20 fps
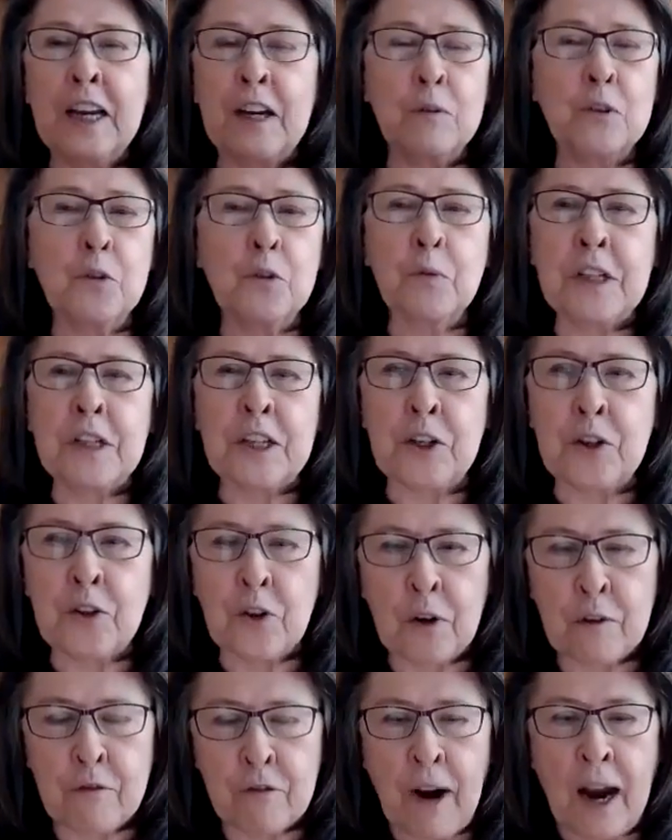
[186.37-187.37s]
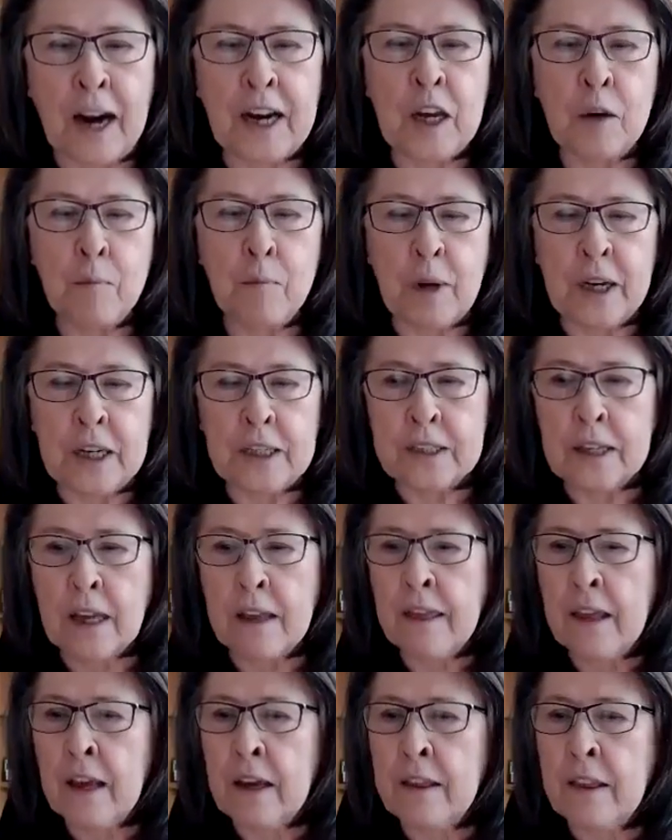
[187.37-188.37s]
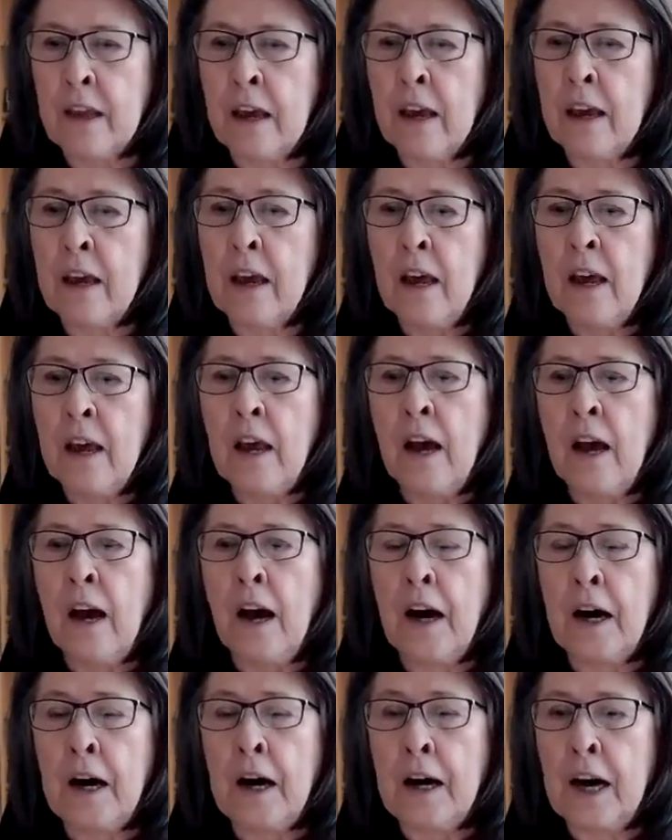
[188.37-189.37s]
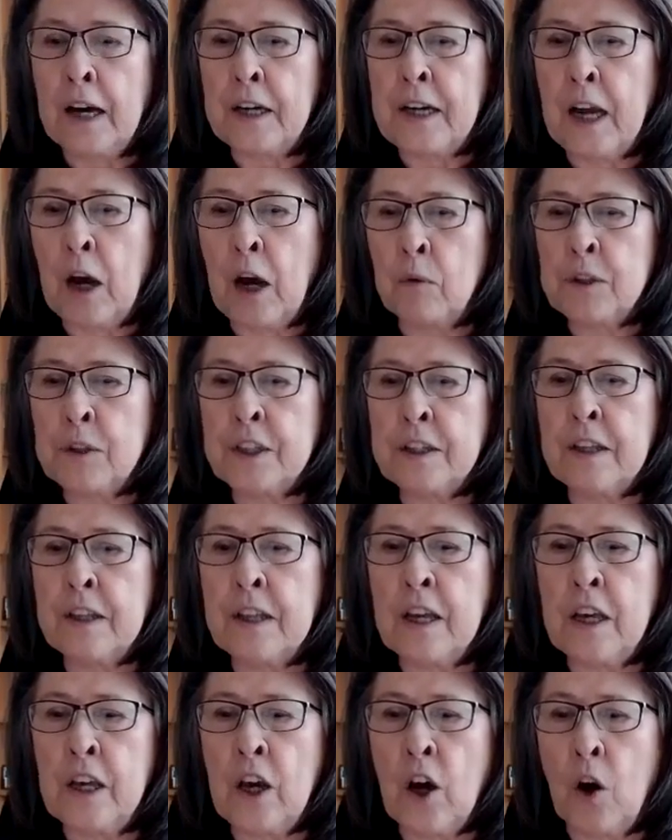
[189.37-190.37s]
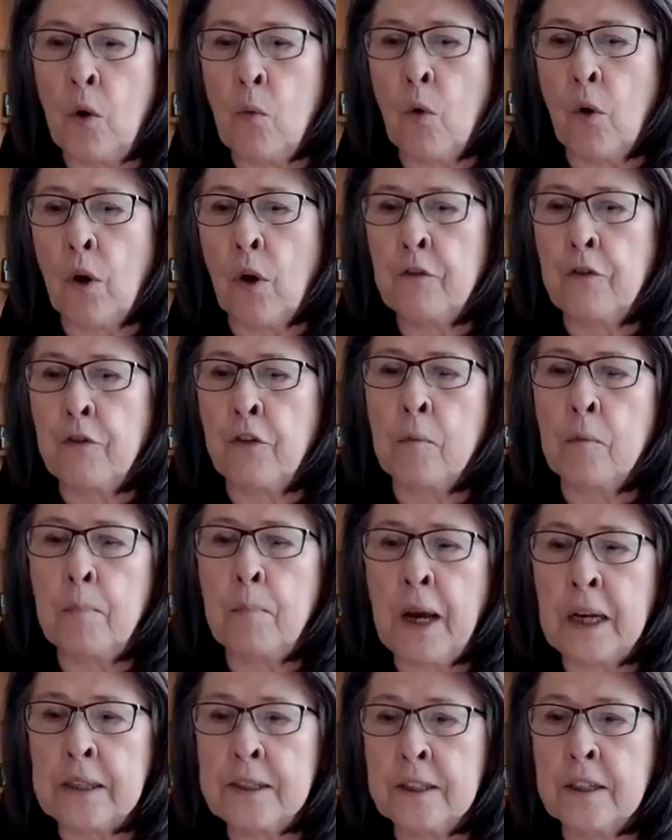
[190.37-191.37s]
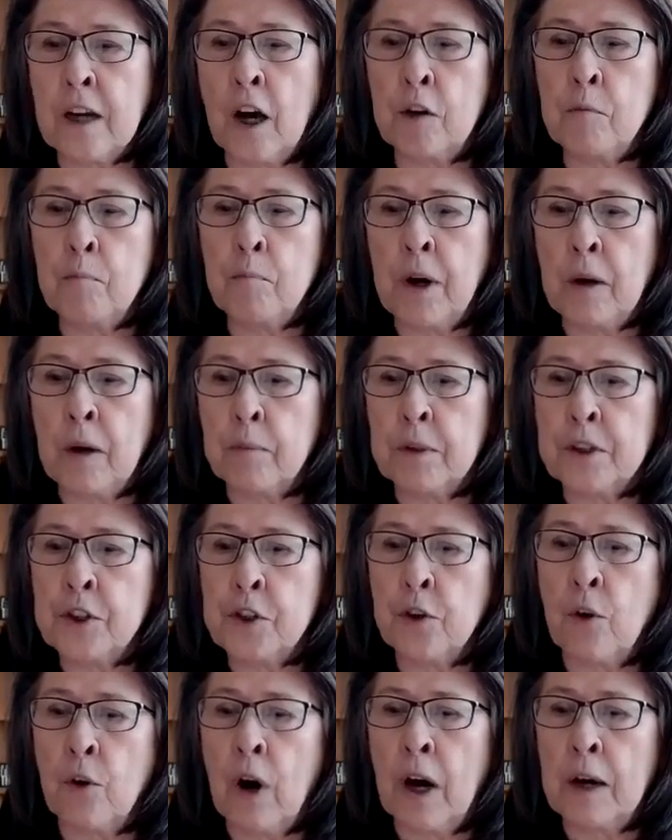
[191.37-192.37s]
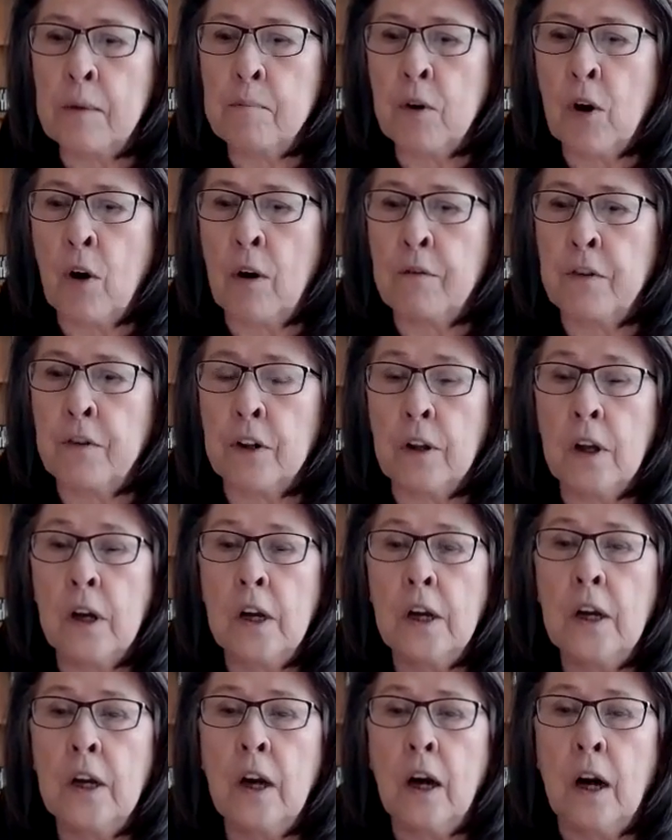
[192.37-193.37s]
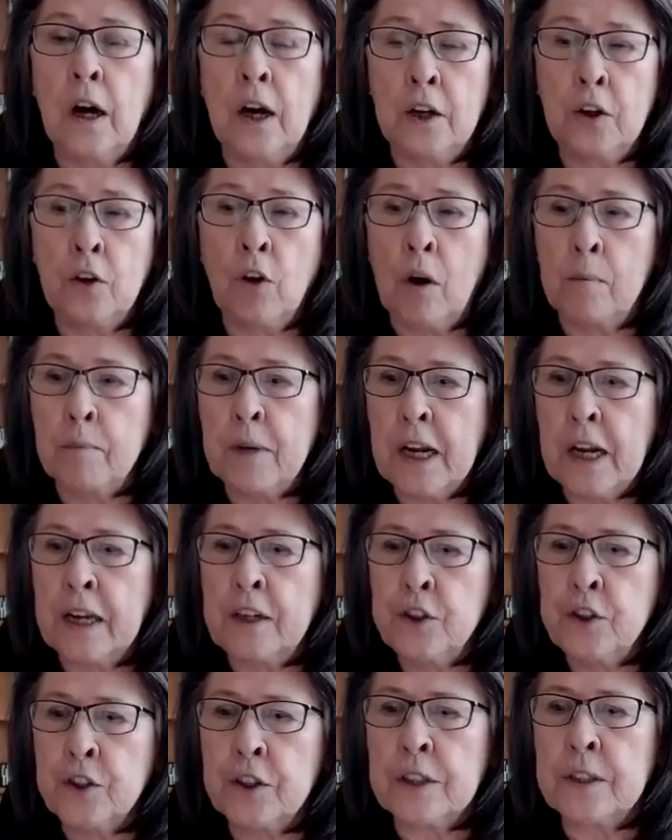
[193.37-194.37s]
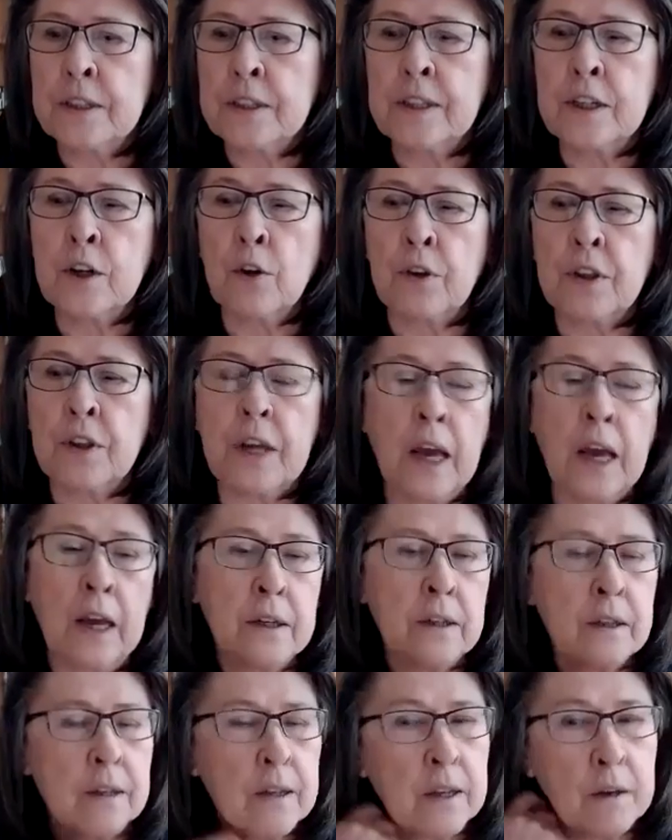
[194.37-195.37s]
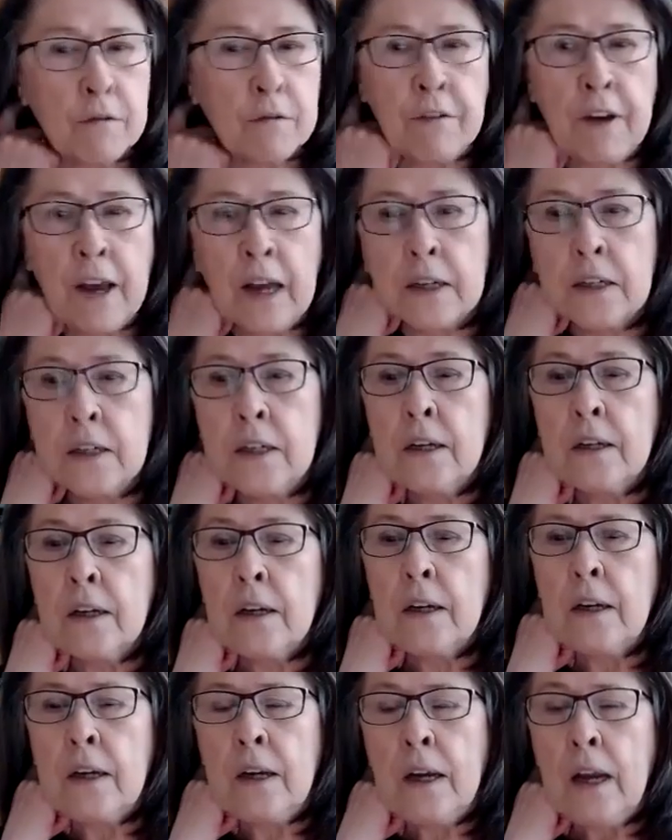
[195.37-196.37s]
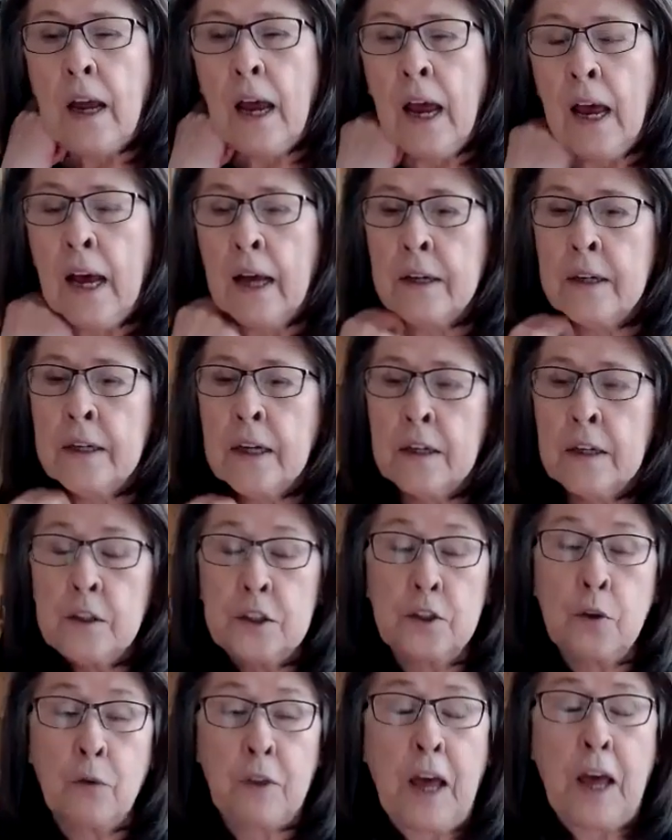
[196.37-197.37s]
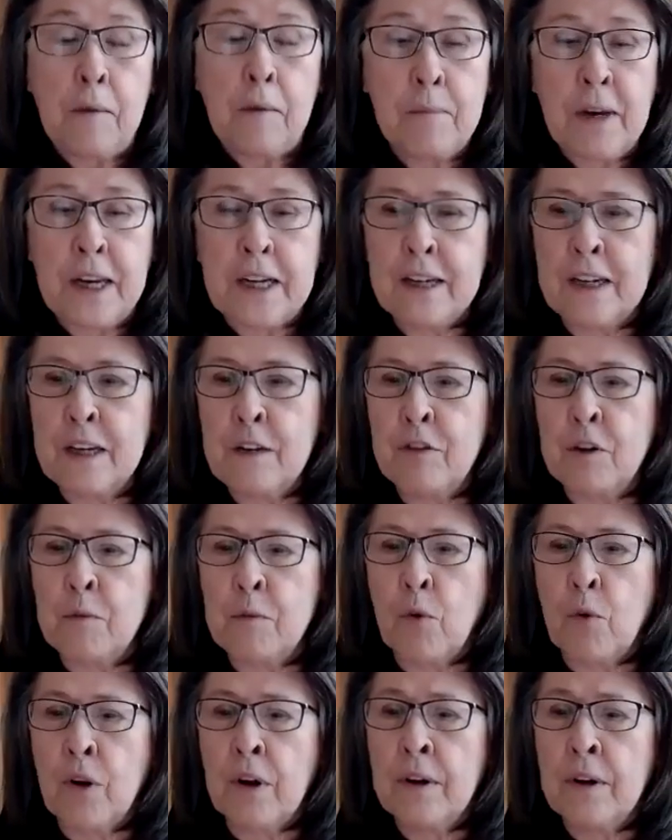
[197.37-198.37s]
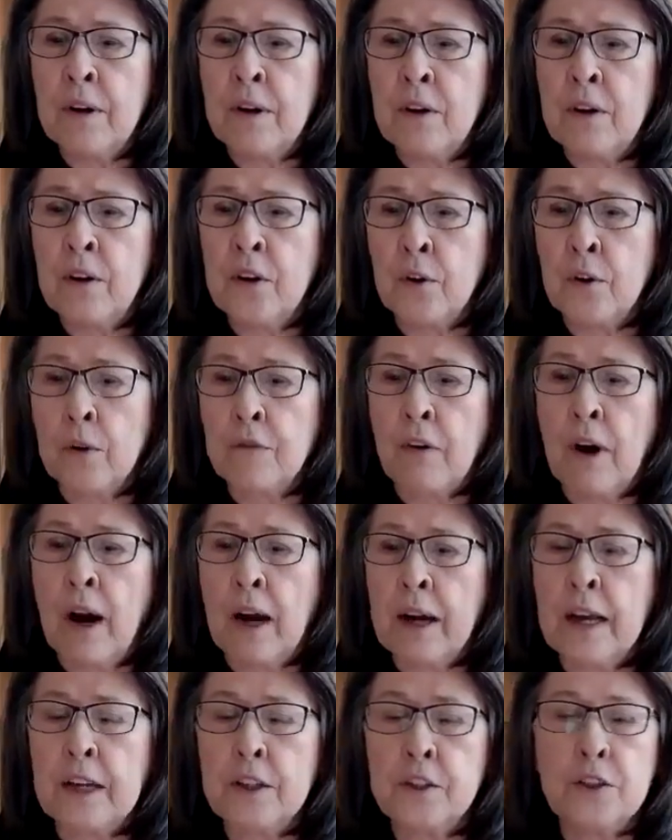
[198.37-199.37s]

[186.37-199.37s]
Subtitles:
It was really nerve-wracking because I think they announced the award for Best Unpublished Crime Novel nominations near the end of the event. And so that made it even more nerve-wracking.